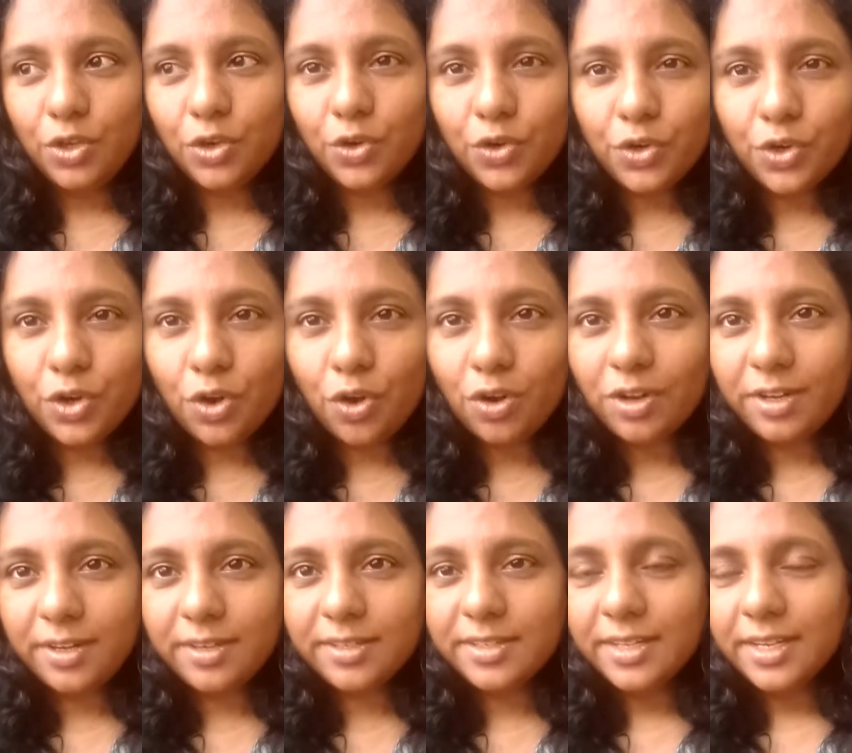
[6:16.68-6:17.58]
You're
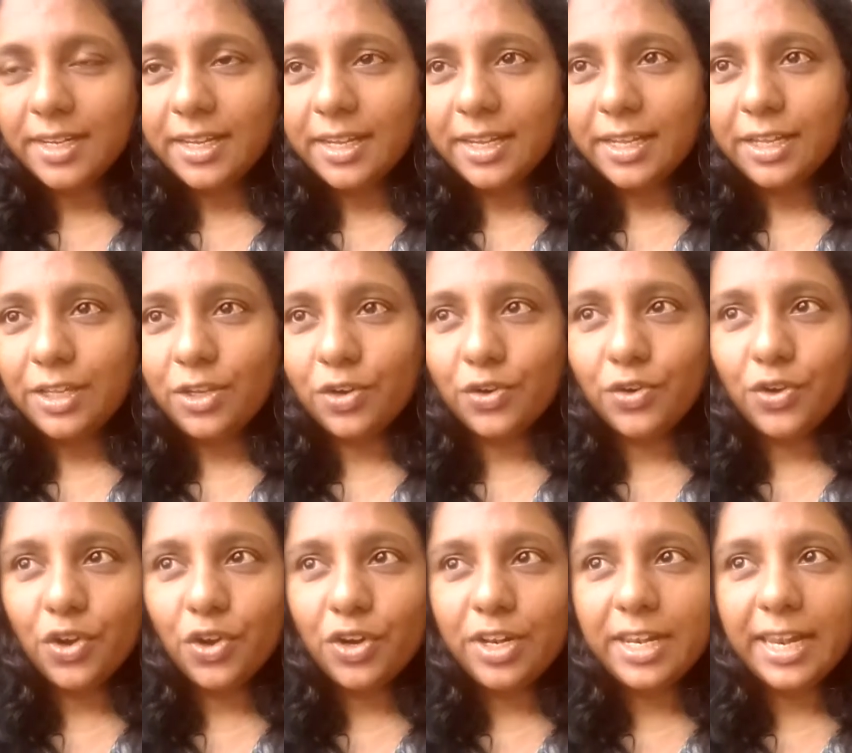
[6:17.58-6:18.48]

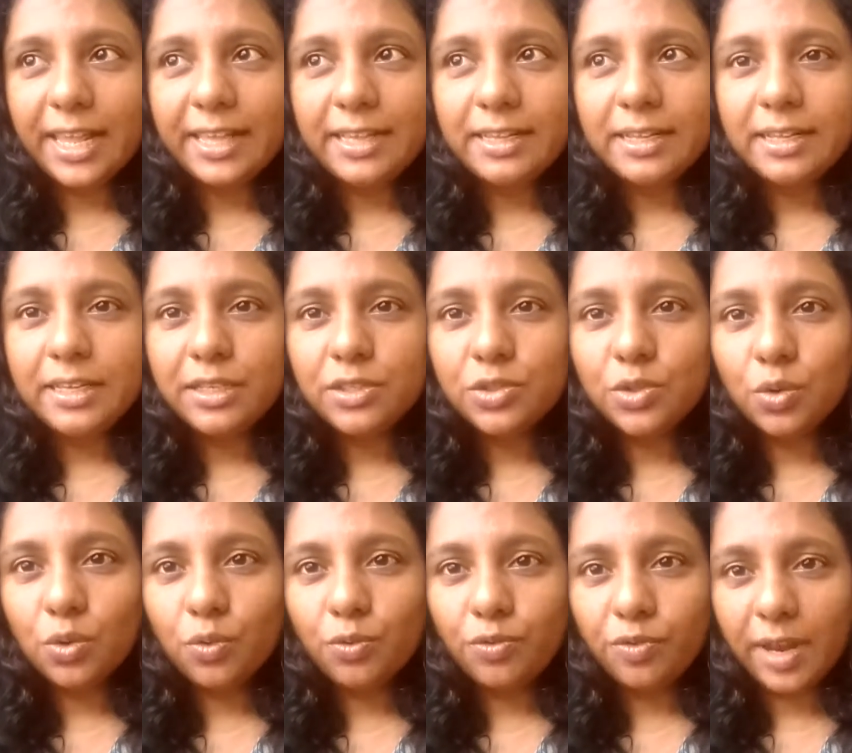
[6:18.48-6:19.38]
not likely to
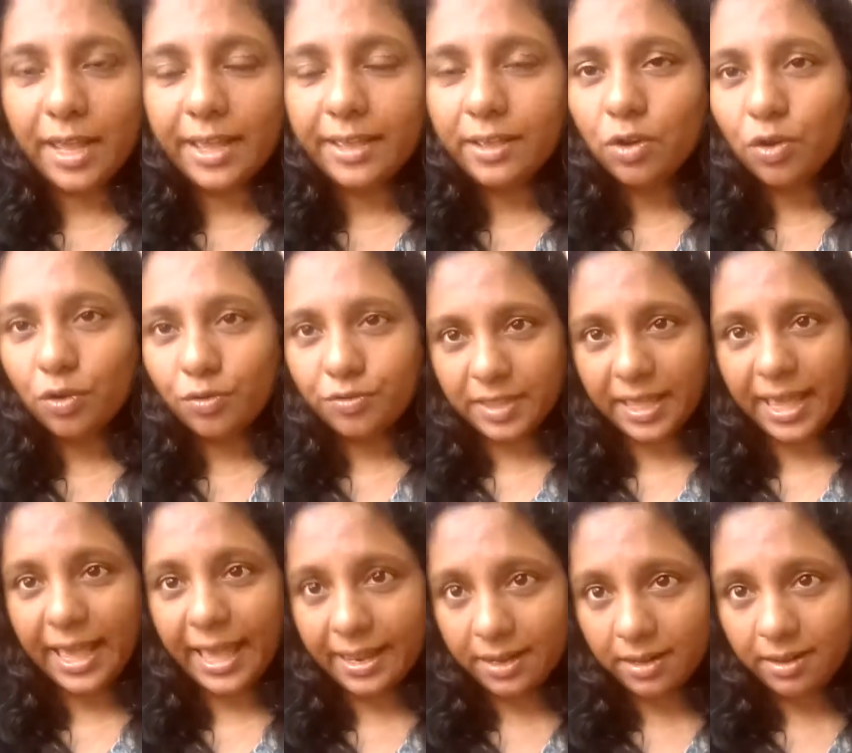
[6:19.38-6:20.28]
go flying off
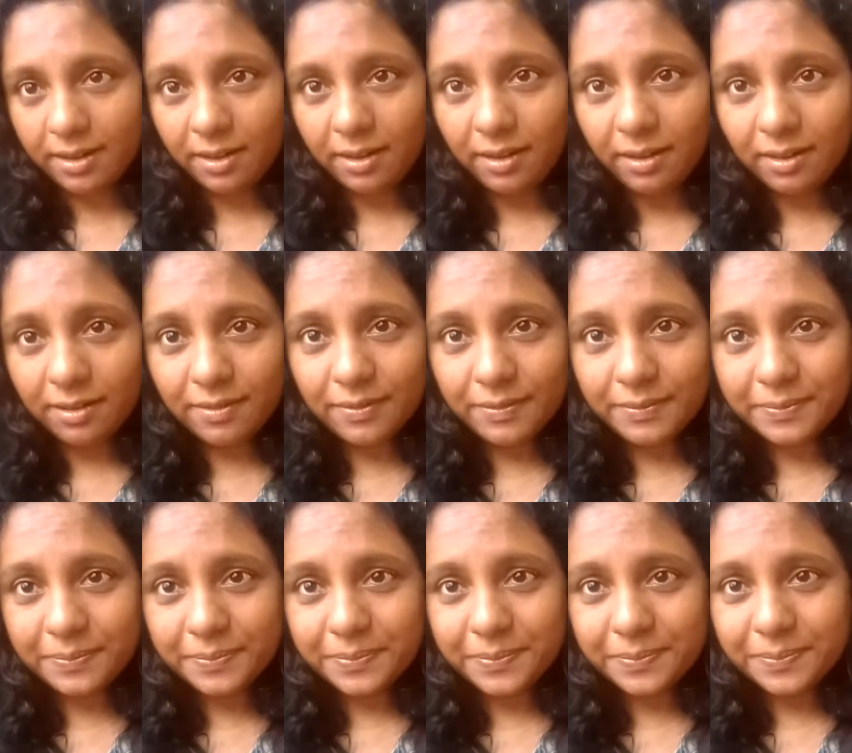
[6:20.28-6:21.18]
the handle
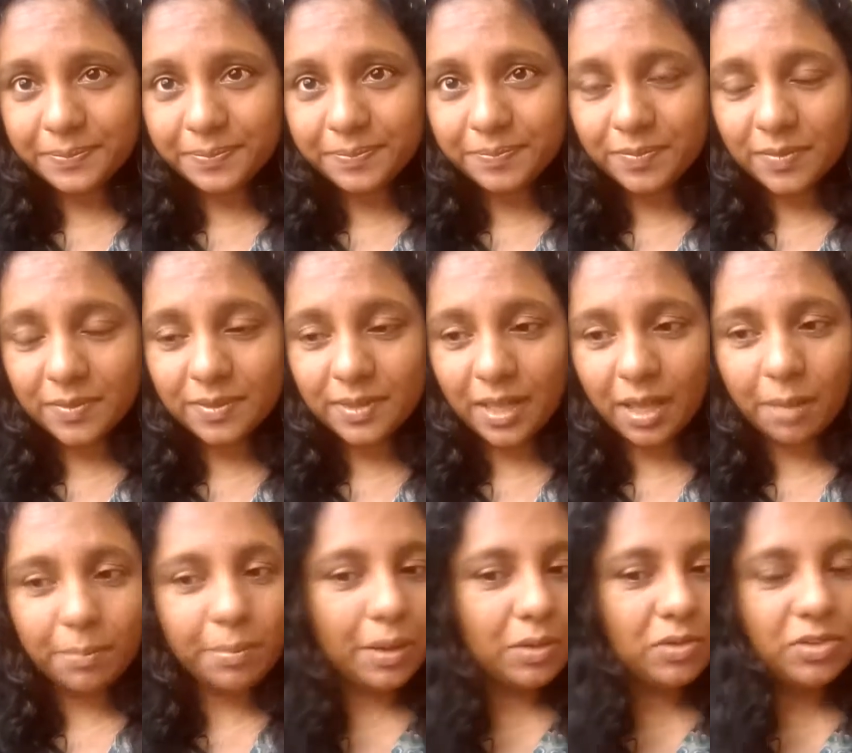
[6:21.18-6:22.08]

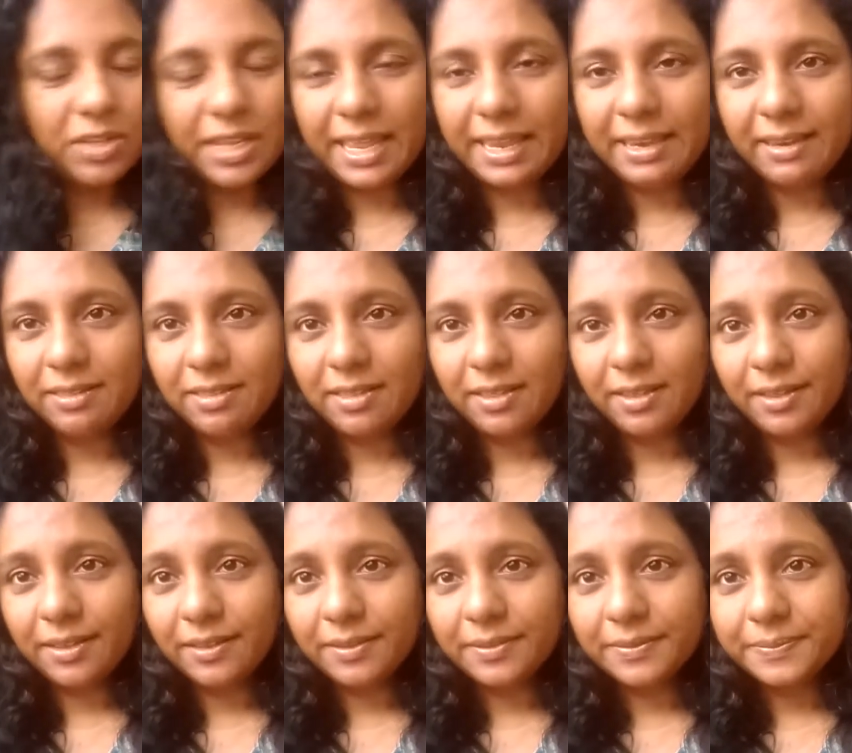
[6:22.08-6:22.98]
about
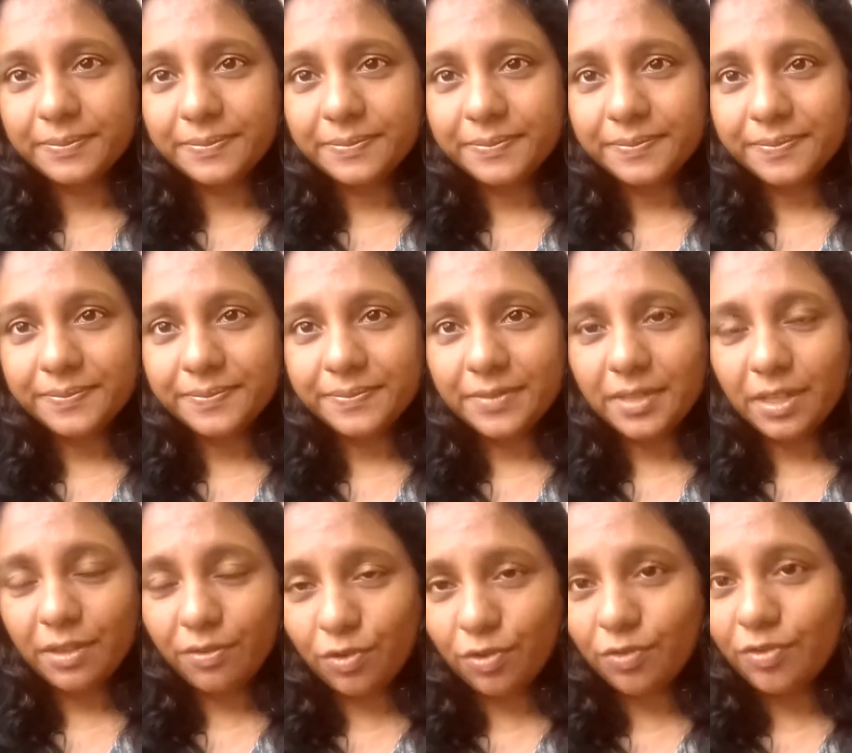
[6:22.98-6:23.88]
anything
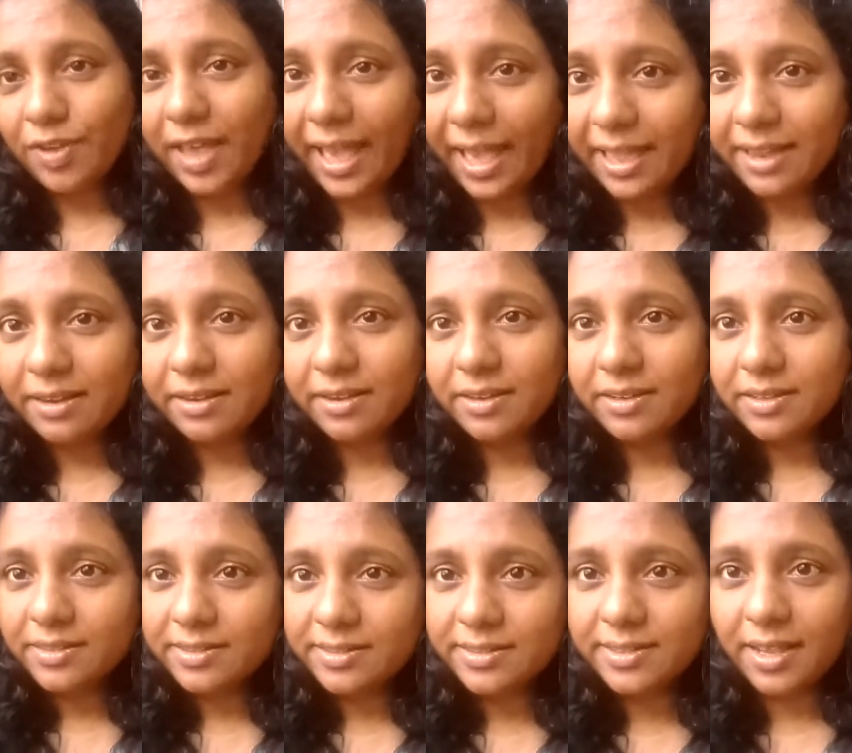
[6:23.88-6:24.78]
if you've had
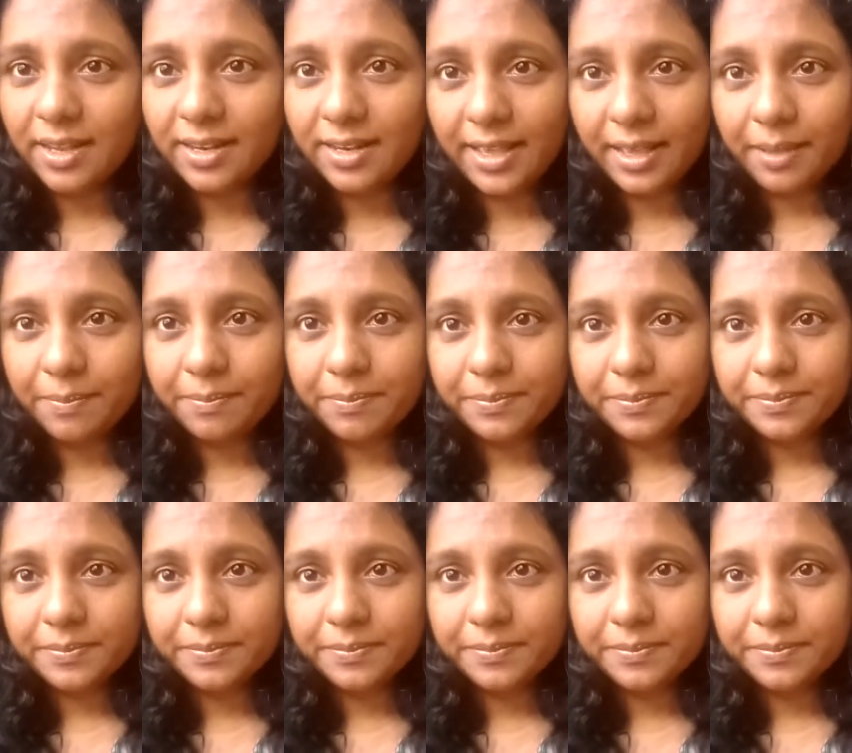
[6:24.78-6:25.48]
skullcap.